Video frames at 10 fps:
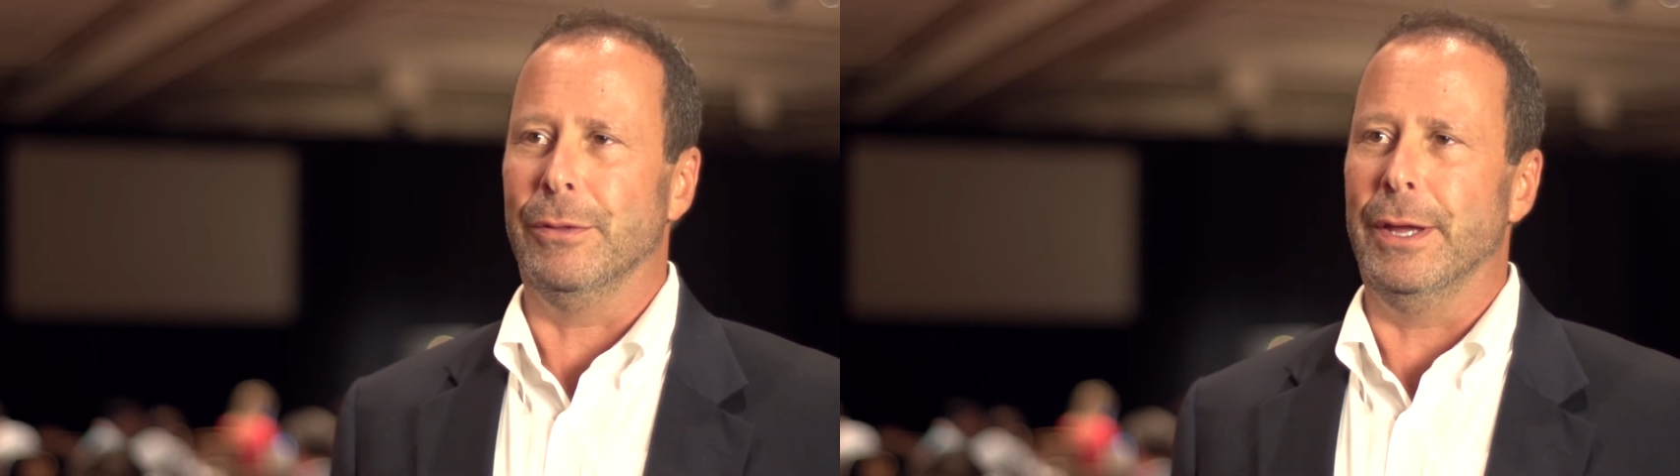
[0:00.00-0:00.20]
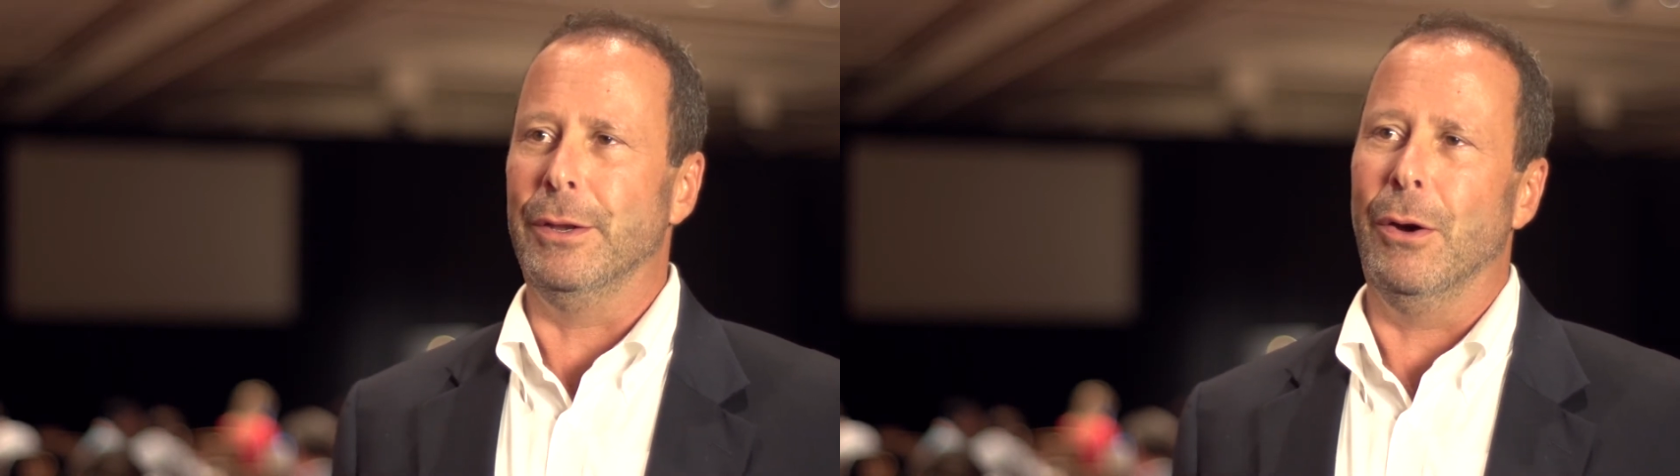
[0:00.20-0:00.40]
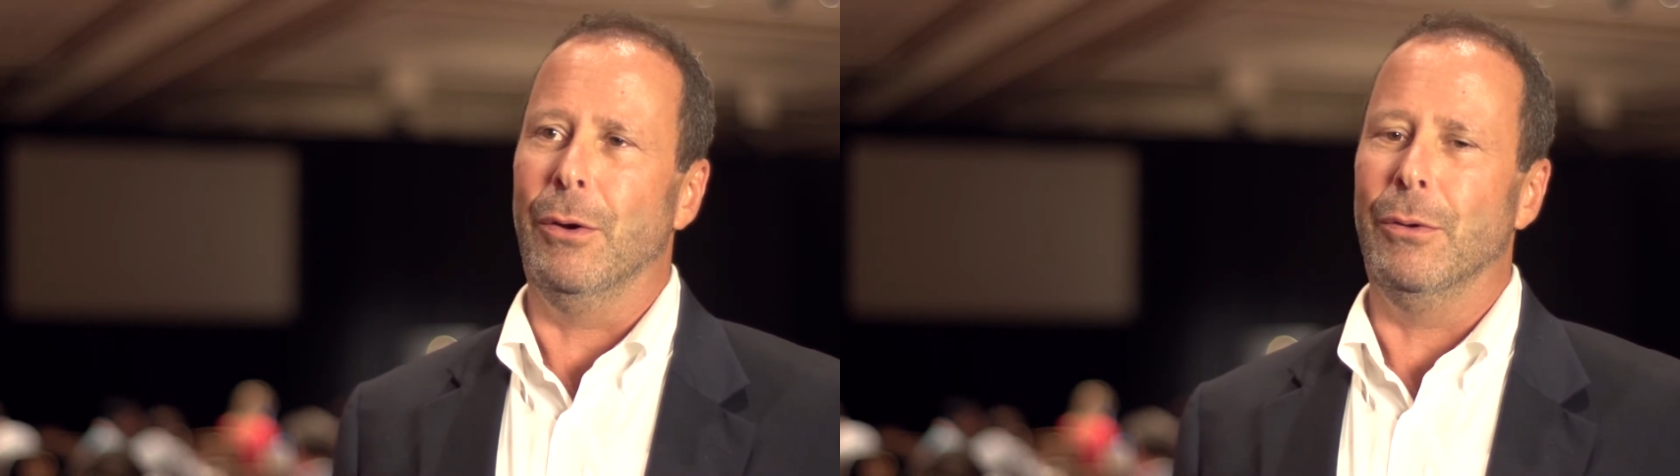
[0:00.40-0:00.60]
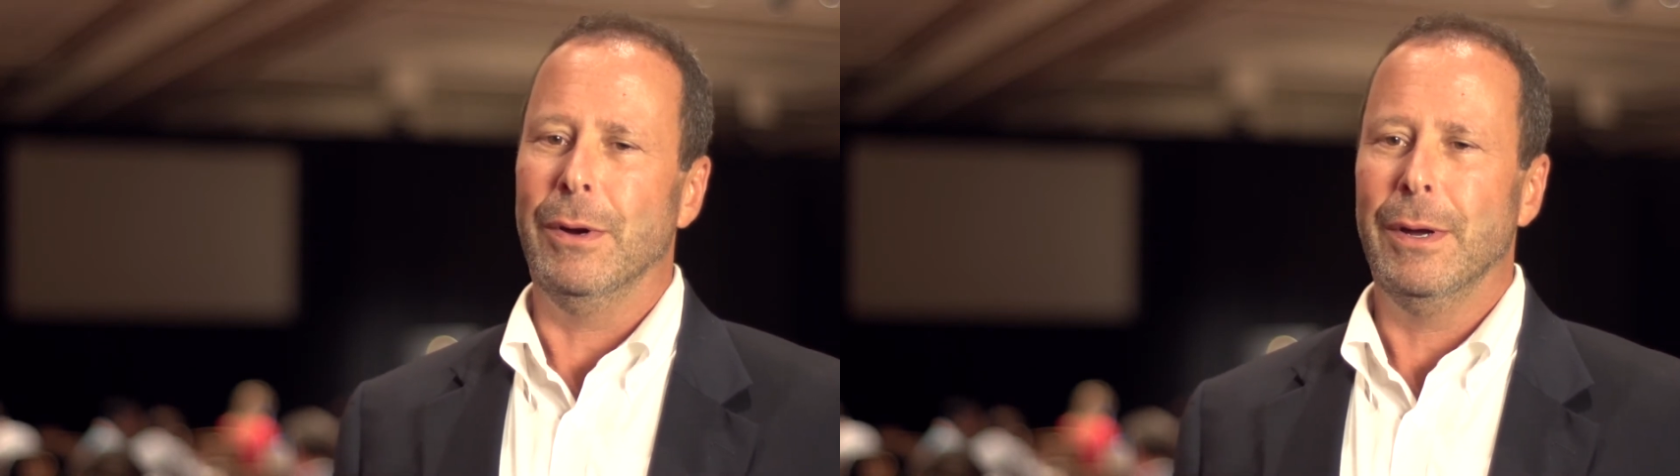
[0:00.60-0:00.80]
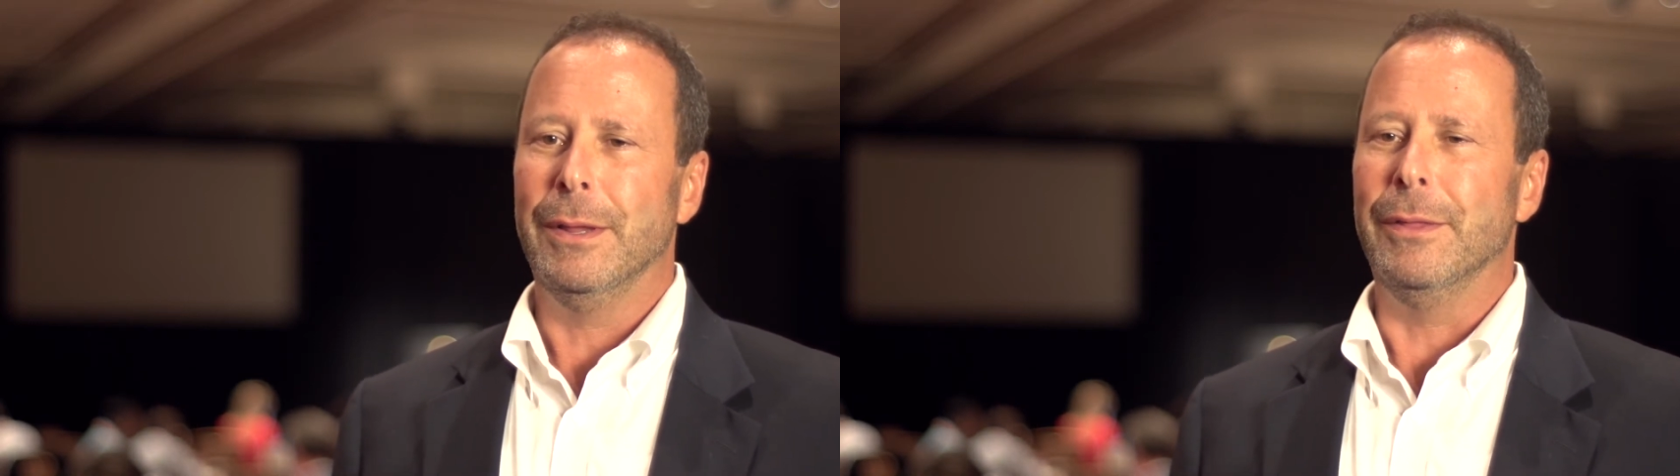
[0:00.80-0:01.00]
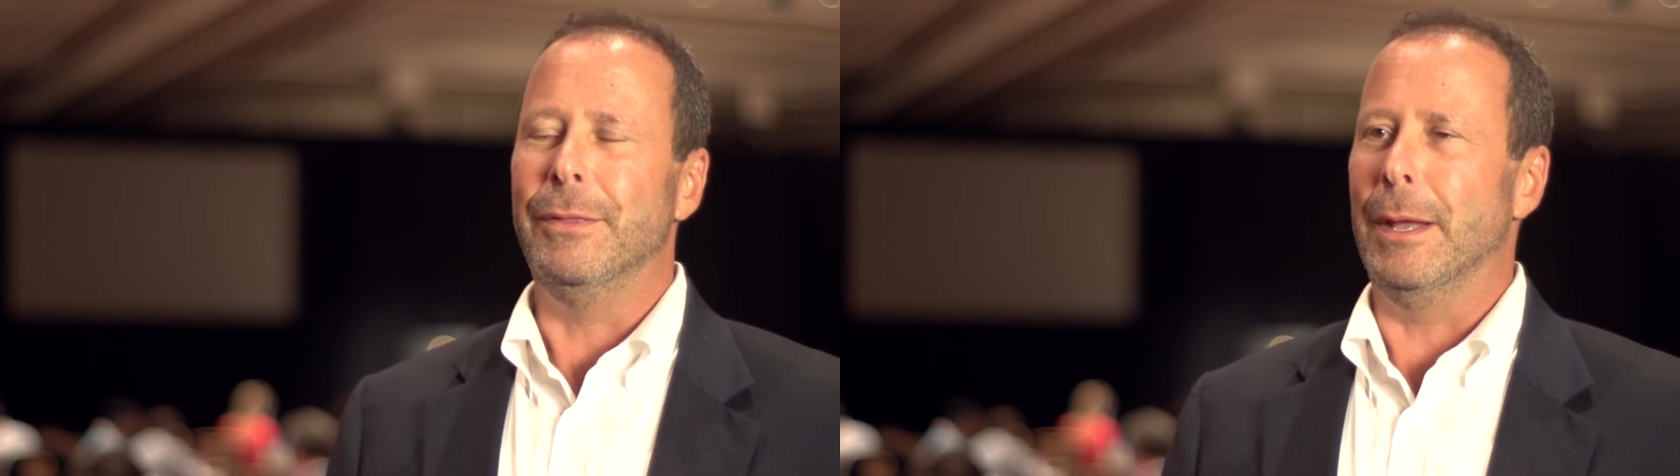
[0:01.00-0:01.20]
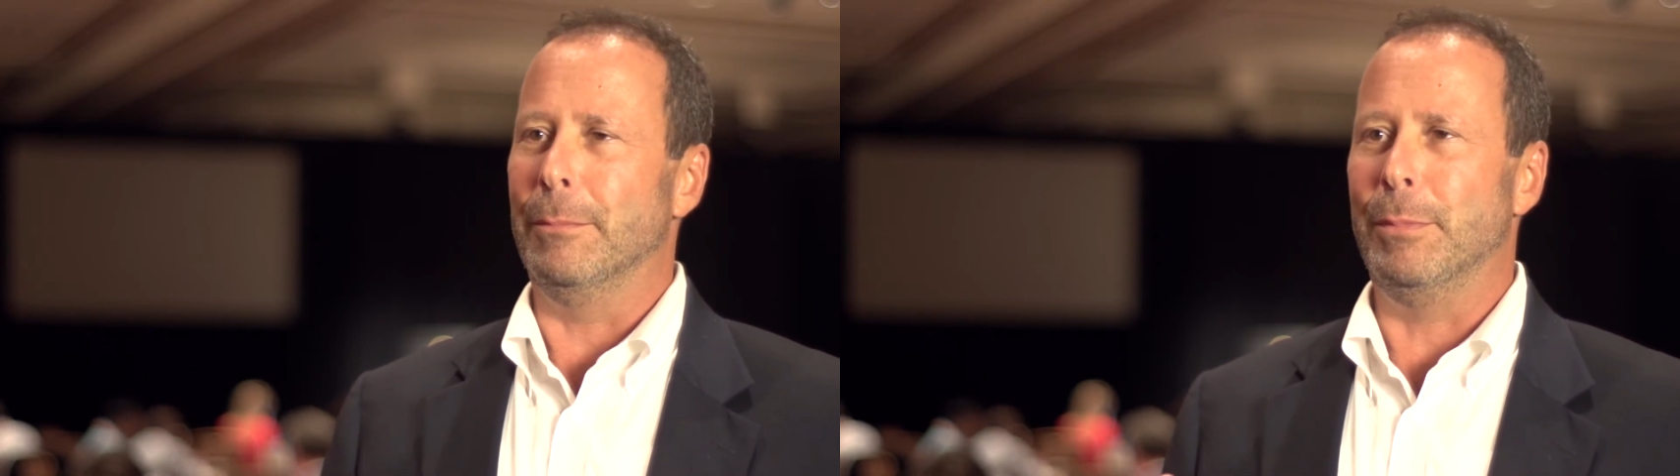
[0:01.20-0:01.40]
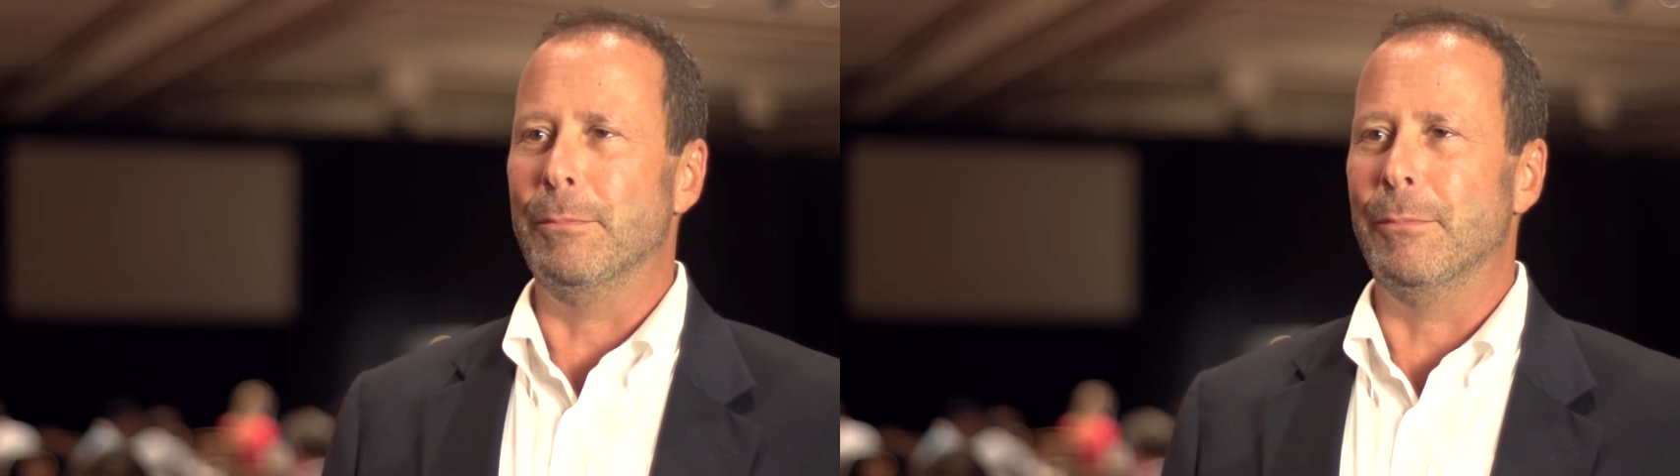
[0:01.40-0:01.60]
they know that
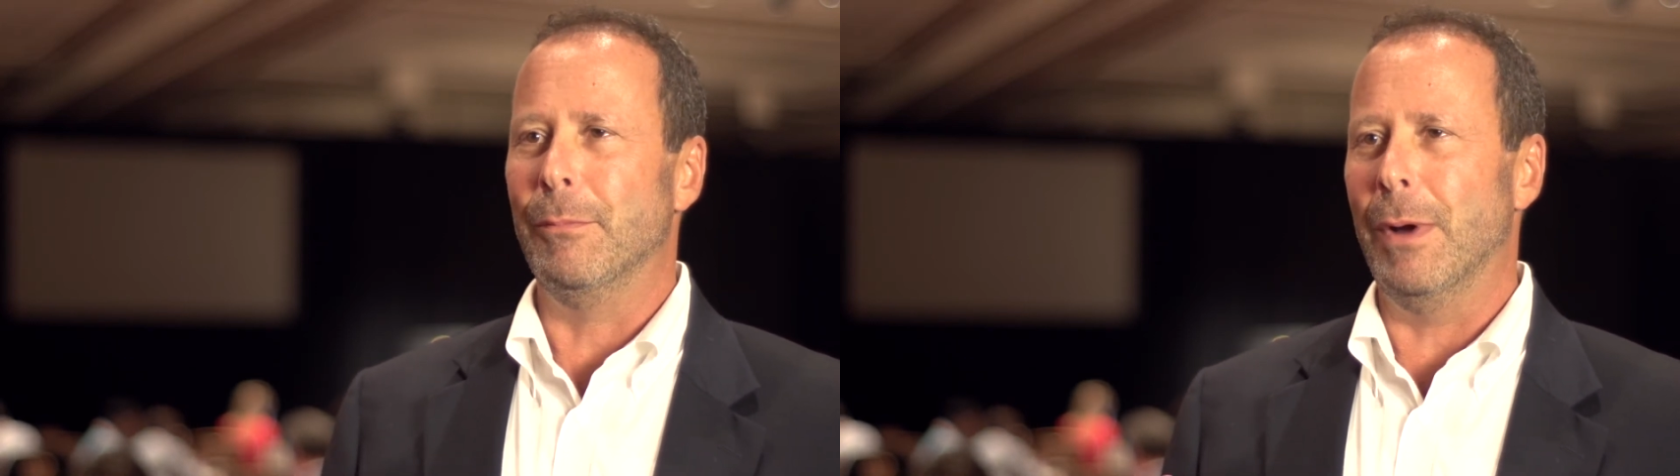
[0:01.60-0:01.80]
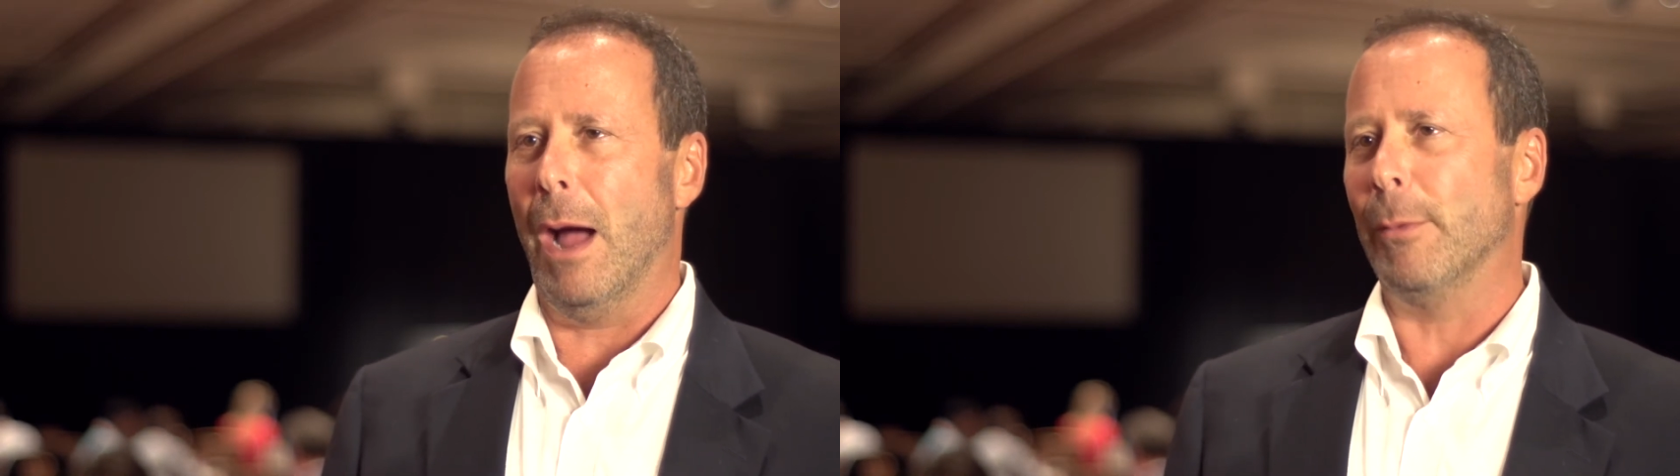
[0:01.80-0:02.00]
how